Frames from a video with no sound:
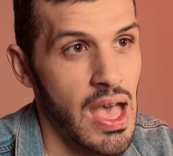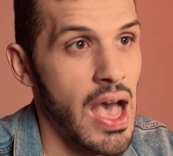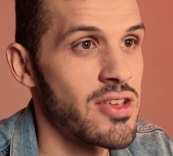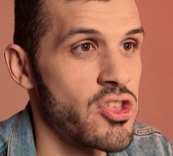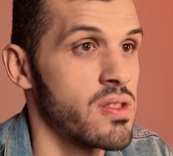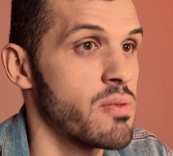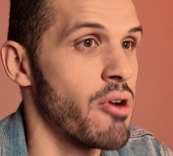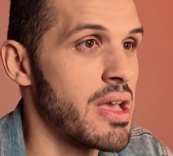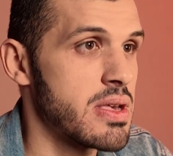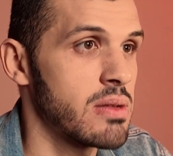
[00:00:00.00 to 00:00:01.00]
HEYGEN's
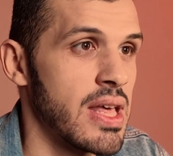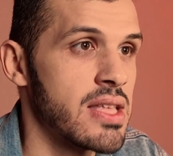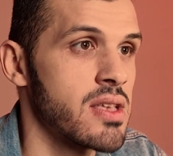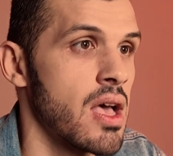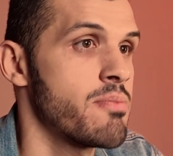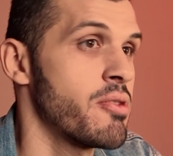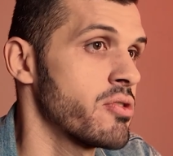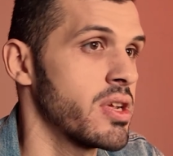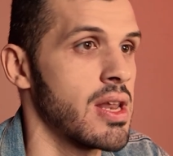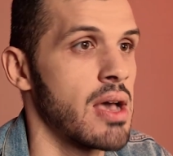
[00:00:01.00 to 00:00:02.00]
pricing plans are
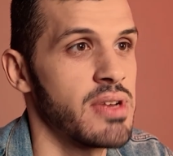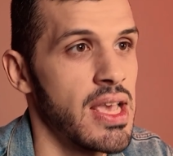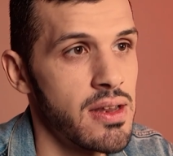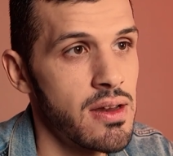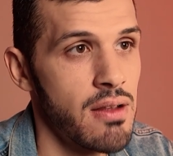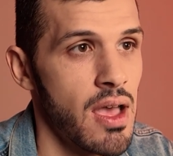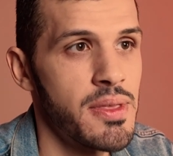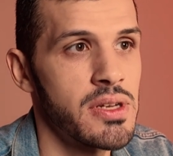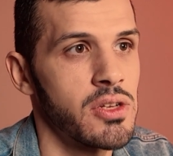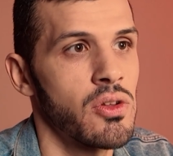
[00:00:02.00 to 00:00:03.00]
periodically updated as
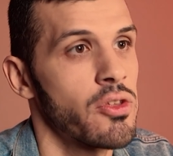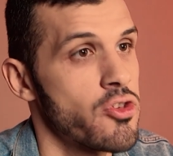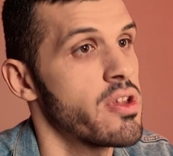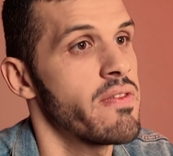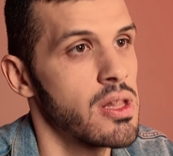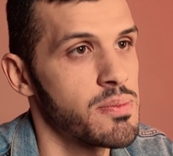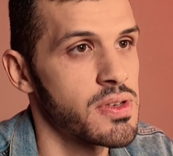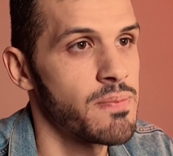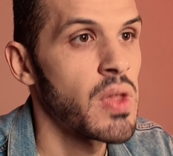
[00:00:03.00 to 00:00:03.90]
the technology develops.